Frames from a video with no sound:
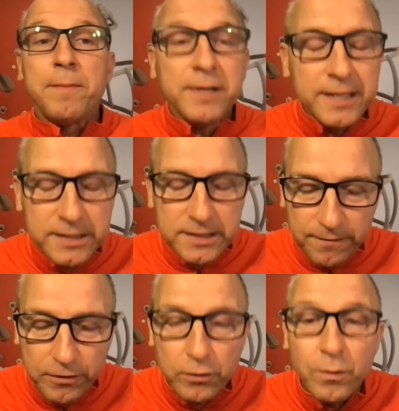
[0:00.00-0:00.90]
Please,
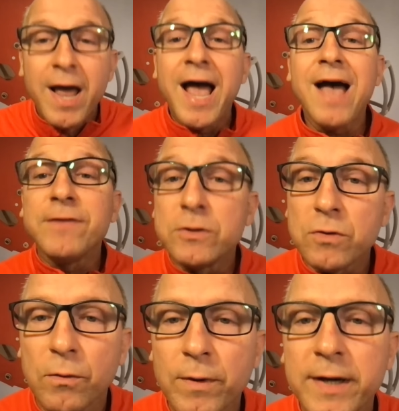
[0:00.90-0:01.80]
if you haven't
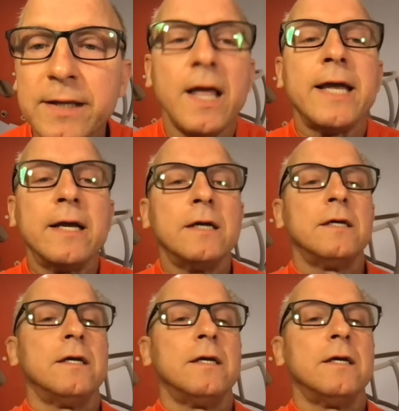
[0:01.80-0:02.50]
already, like